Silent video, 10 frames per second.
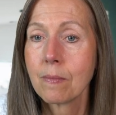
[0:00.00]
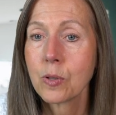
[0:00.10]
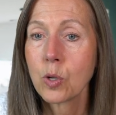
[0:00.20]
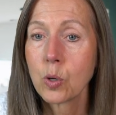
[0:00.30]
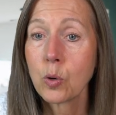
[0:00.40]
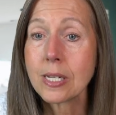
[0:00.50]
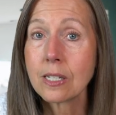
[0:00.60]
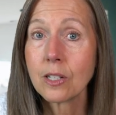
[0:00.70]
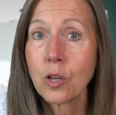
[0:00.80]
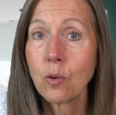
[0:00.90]
So
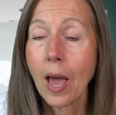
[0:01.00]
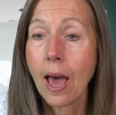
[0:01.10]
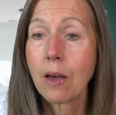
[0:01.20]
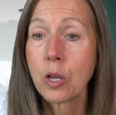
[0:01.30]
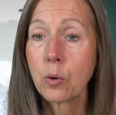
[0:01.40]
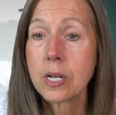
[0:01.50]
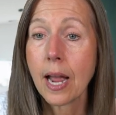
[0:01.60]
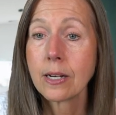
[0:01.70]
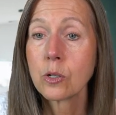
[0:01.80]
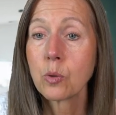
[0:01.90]
Crystal, you were
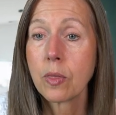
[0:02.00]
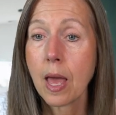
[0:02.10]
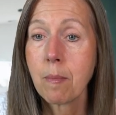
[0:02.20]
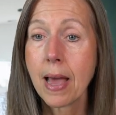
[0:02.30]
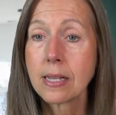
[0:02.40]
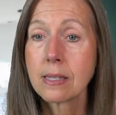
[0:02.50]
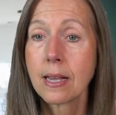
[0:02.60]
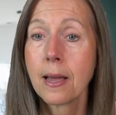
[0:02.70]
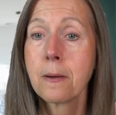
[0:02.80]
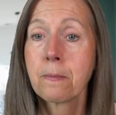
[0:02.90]
diagnosed with MS.
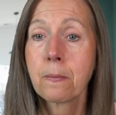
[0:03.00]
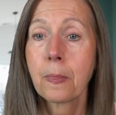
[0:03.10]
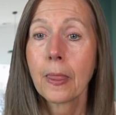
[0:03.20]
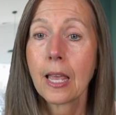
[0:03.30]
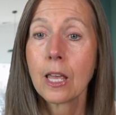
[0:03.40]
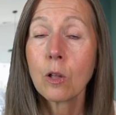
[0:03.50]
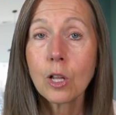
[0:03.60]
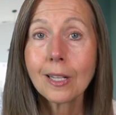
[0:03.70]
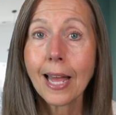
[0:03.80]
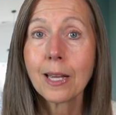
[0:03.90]
You
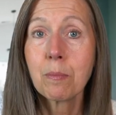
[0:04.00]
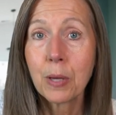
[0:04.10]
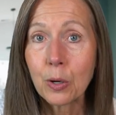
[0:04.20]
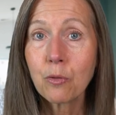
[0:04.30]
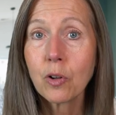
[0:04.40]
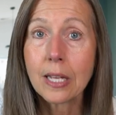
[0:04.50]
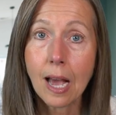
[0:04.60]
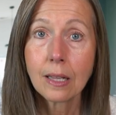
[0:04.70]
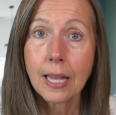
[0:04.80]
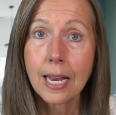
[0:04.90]
look like a beautiful
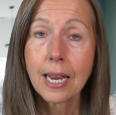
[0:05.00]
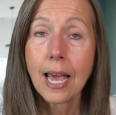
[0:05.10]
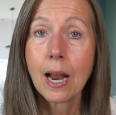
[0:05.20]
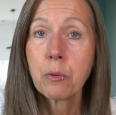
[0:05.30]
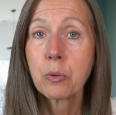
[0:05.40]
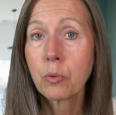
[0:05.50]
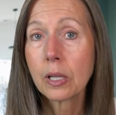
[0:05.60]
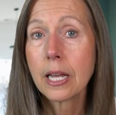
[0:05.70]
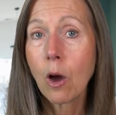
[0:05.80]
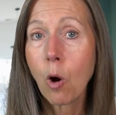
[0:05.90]
young lady and I would
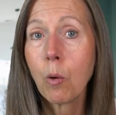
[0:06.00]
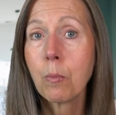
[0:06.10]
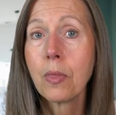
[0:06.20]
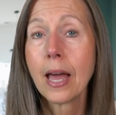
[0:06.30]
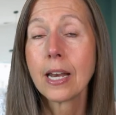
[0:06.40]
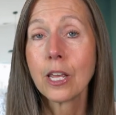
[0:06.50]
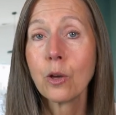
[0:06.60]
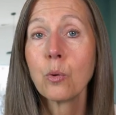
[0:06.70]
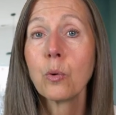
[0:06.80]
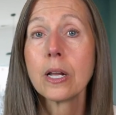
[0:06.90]
really hope that
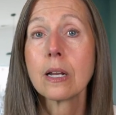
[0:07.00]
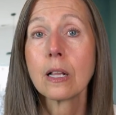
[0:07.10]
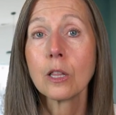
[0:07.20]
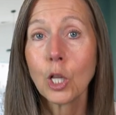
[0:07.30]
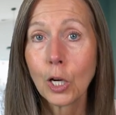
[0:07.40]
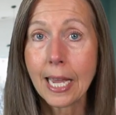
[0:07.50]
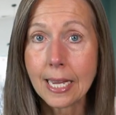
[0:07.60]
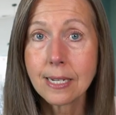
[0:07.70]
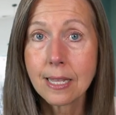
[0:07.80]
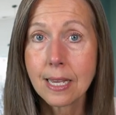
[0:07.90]
you would look
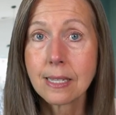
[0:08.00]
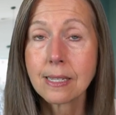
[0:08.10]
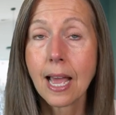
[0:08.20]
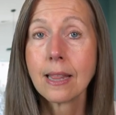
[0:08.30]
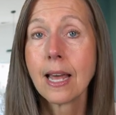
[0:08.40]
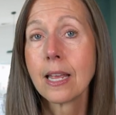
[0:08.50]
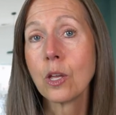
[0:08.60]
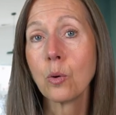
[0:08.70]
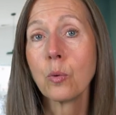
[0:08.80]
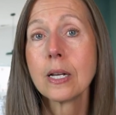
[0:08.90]
into this and that
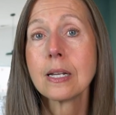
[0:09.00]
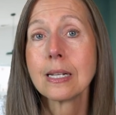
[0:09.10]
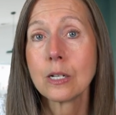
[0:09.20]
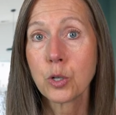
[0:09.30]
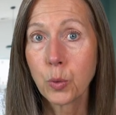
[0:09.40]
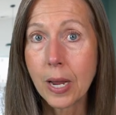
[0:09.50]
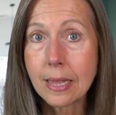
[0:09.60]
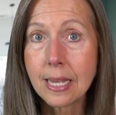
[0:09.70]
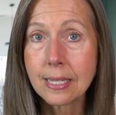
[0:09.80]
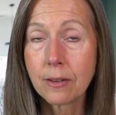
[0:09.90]
you would
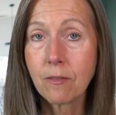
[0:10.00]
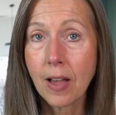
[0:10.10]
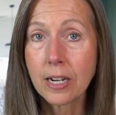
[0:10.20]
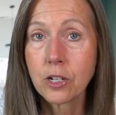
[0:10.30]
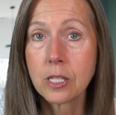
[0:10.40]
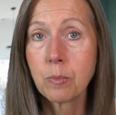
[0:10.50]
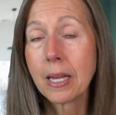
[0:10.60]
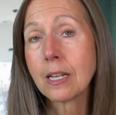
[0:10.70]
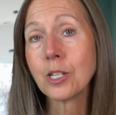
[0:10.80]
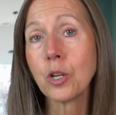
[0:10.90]
treat these infections
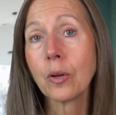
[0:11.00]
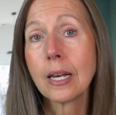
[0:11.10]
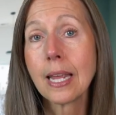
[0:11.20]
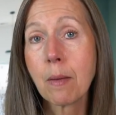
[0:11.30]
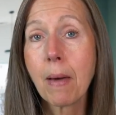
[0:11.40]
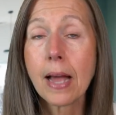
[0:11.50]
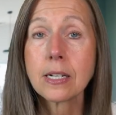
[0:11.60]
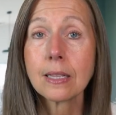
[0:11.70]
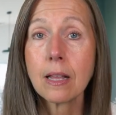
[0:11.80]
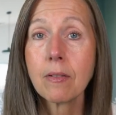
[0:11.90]
because you can get back
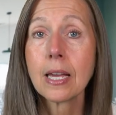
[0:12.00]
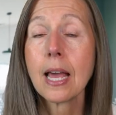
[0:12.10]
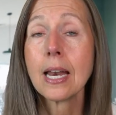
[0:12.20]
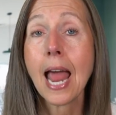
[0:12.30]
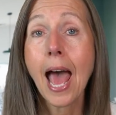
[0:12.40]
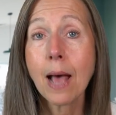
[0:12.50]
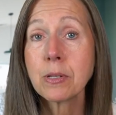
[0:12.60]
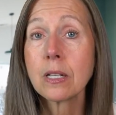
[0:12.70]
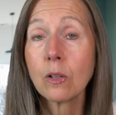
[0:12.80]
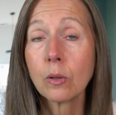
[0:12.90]
to living an
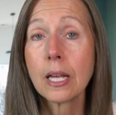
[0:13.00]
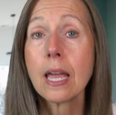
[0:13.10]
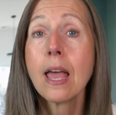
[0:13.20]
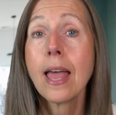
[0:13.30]
absolutely